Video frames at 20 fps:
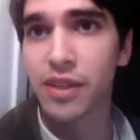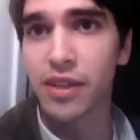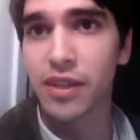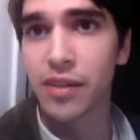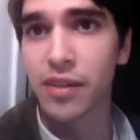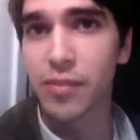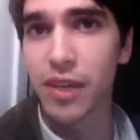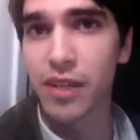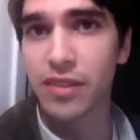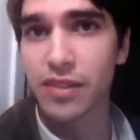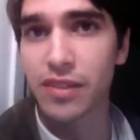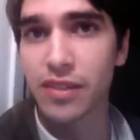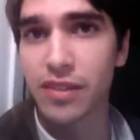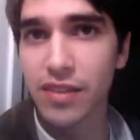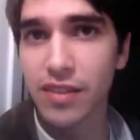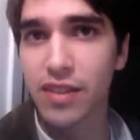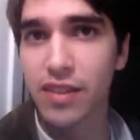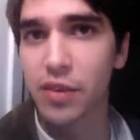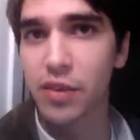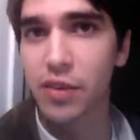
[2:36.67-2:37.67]
it makes
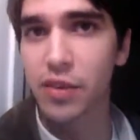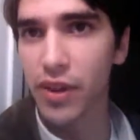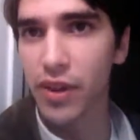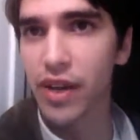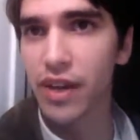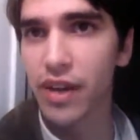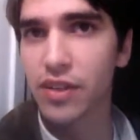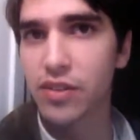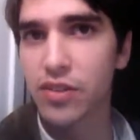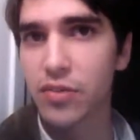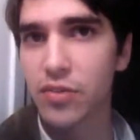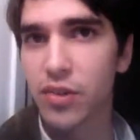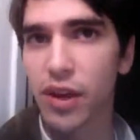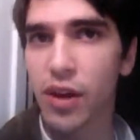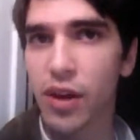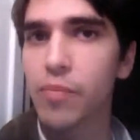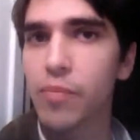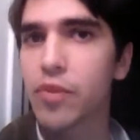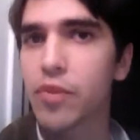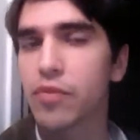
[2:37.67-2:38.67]
sense that the planets would
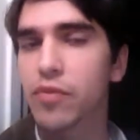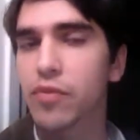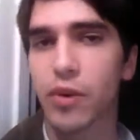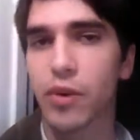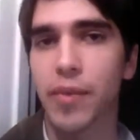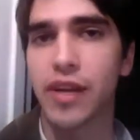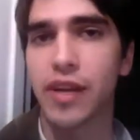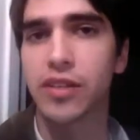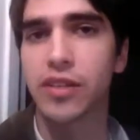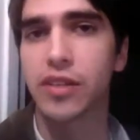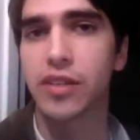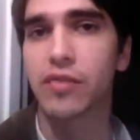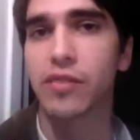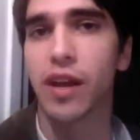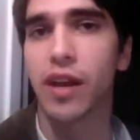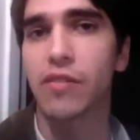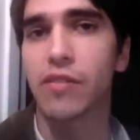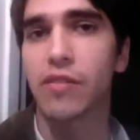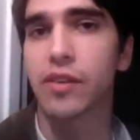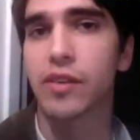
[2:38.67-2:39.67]
help the formation of
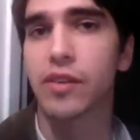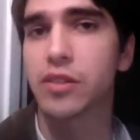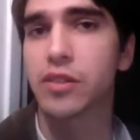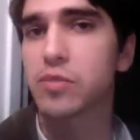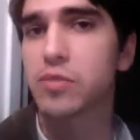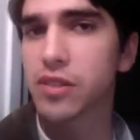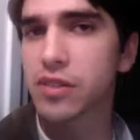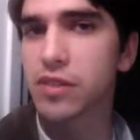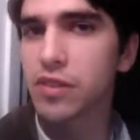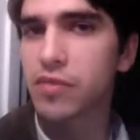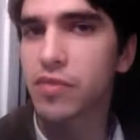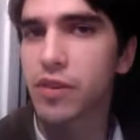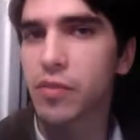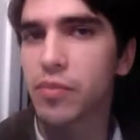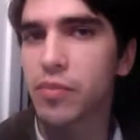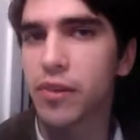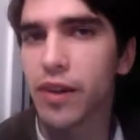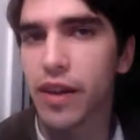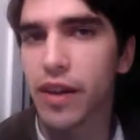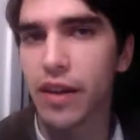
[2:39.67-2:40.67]
life on a specific
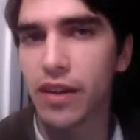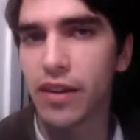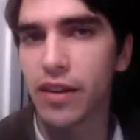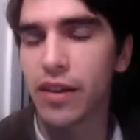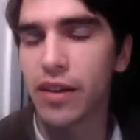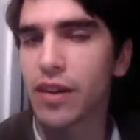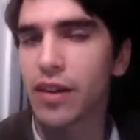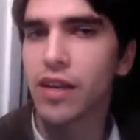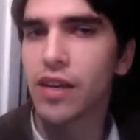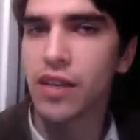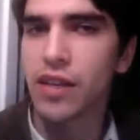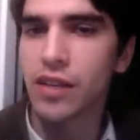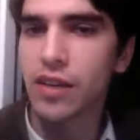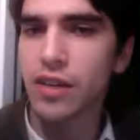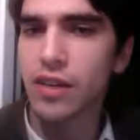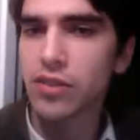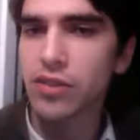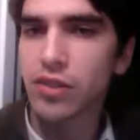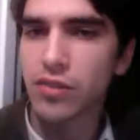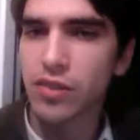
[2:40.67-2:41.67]
planet, you
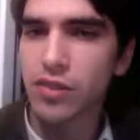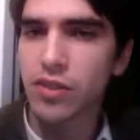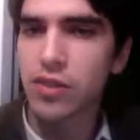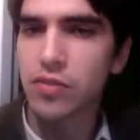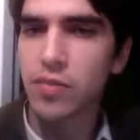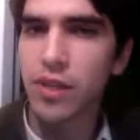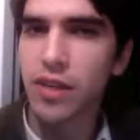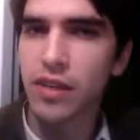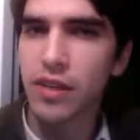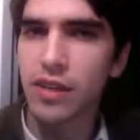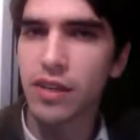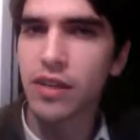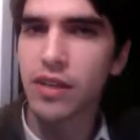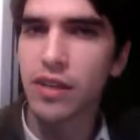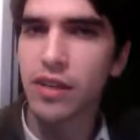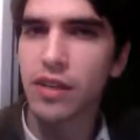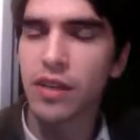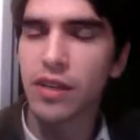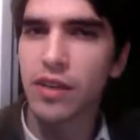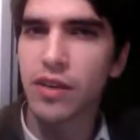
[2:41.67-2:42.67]
know, so to speak.
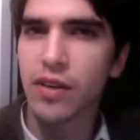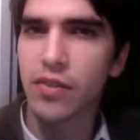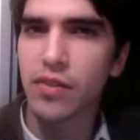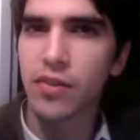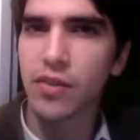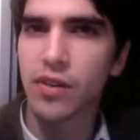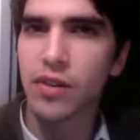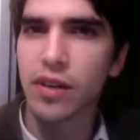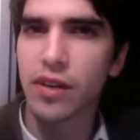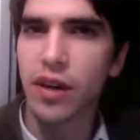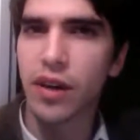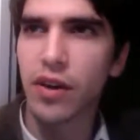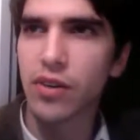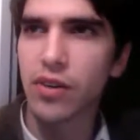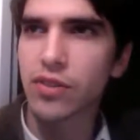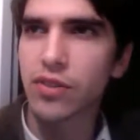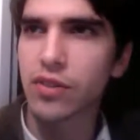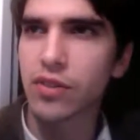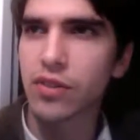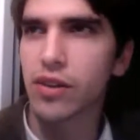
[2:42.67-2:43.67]
Or all
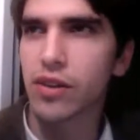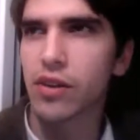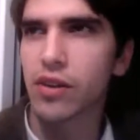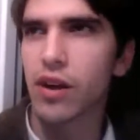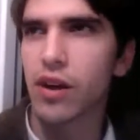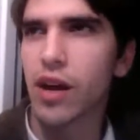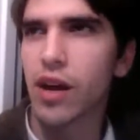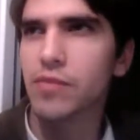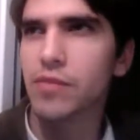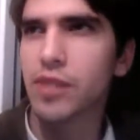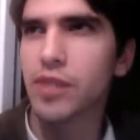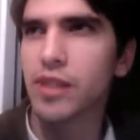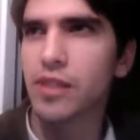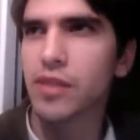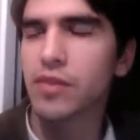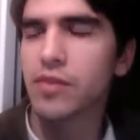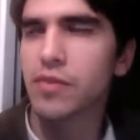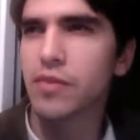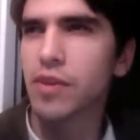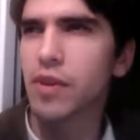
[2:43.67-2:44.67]
circular
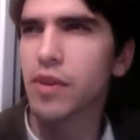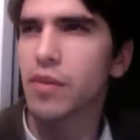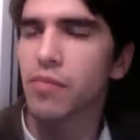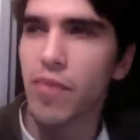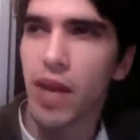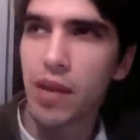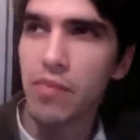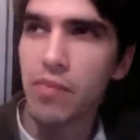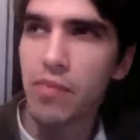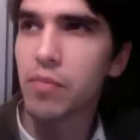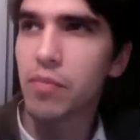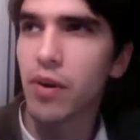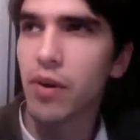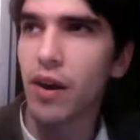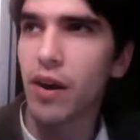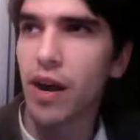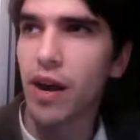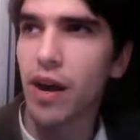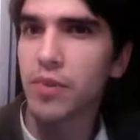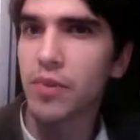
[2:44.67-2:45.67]
objects maybe
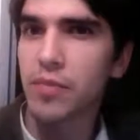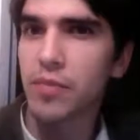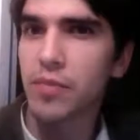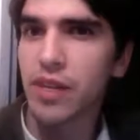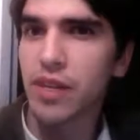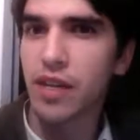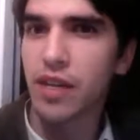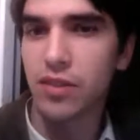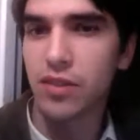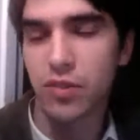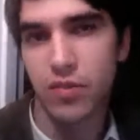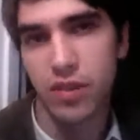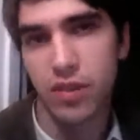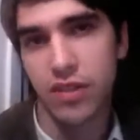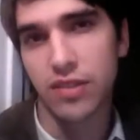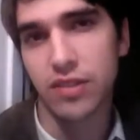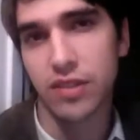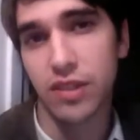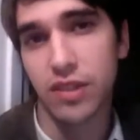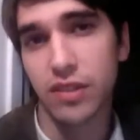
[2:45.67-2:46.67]
perhaps pertain to
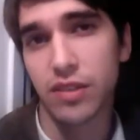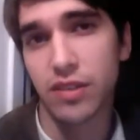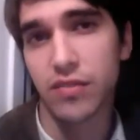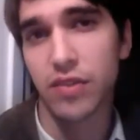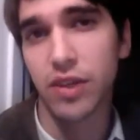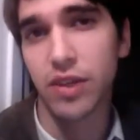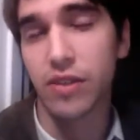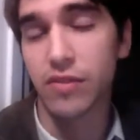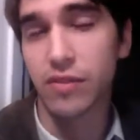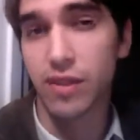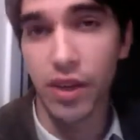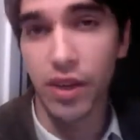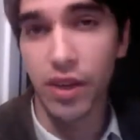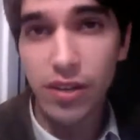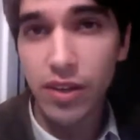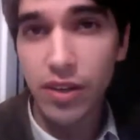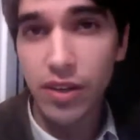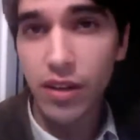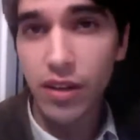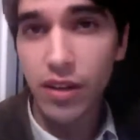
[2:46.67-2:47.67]
26 and we don't know
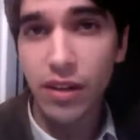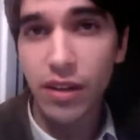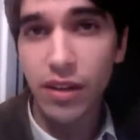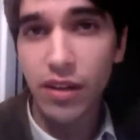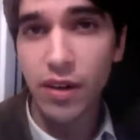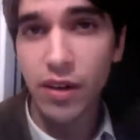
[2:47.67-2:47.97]
it yet.